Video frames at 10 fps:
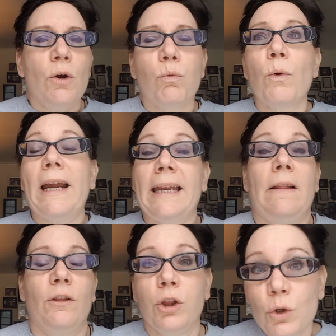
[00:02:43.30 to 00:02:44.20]
Rick
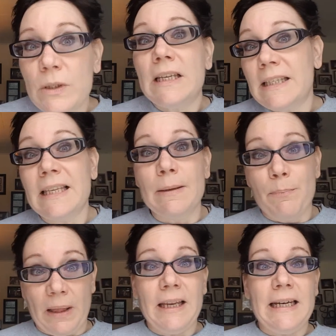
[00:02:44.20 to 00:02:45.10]
loses his
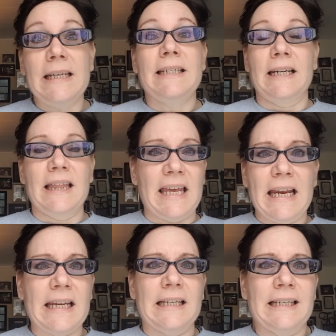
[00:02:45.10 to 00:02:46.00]
ability to
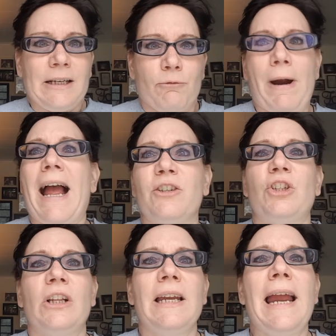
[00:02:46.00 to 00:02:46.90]
think
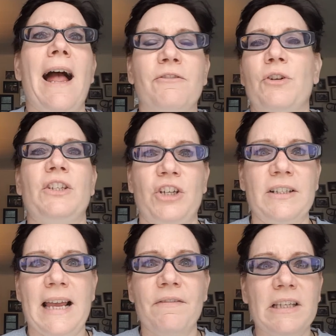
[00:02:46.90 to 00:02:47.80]
rationally after he
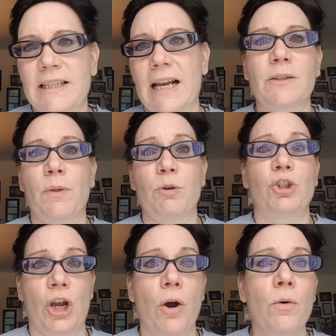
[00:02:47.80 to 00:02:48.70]
starts having sex with
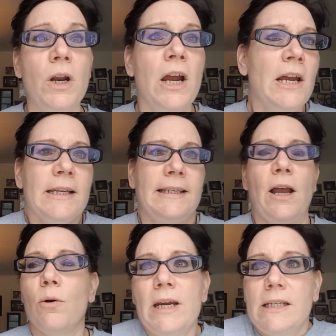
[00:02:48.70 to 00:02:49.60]
Michonne,
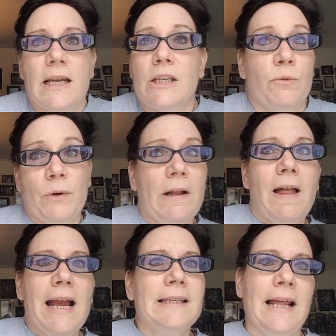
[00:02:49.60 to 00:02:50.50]
so he doesn't
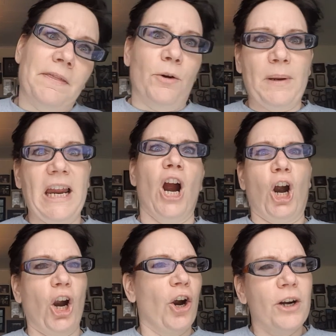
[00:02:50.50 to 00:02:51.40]
realize that they're being
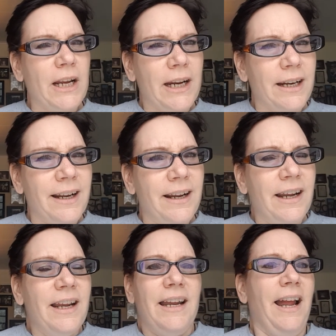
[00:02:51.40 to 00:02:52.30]
herded
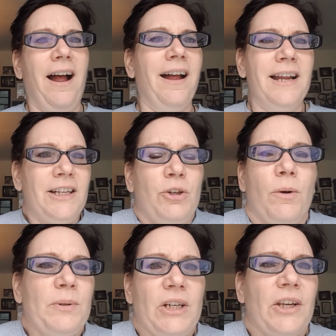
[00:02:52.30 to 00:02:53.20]
to
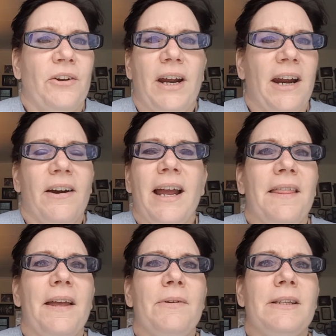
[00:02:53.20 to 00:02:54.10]
a particular area.
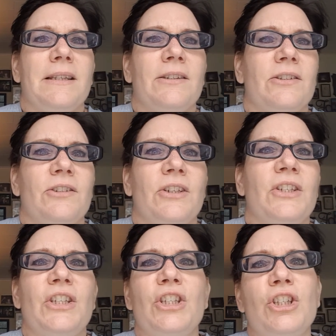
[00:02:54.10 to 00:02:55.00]
That was
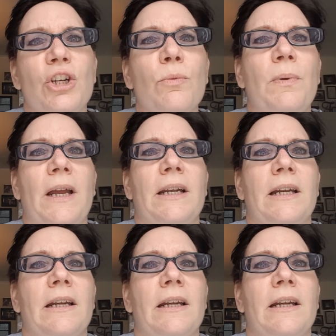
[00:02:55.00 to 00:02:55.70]
just stupid.